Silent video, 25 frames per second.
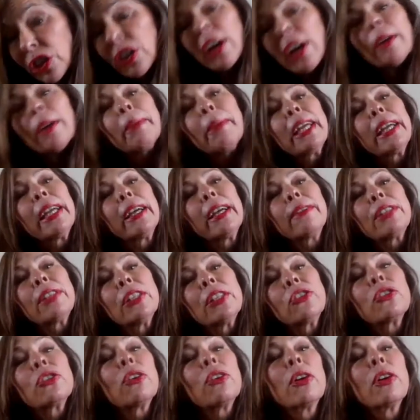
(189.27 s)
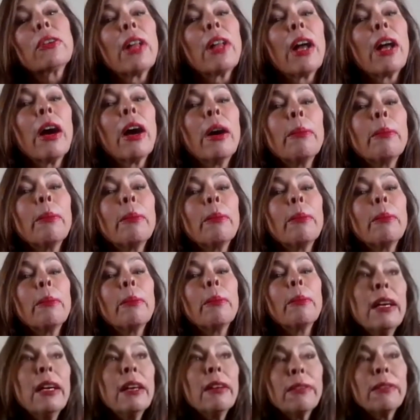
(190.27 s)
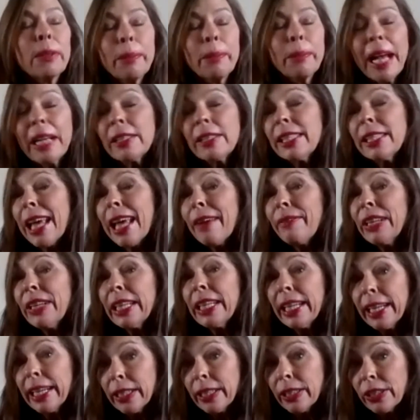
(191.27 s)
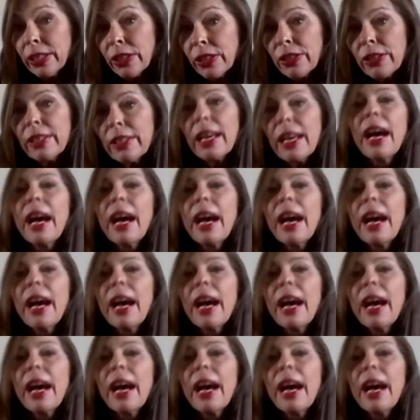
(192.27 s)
Army of Central Oklahoma for about 7 years.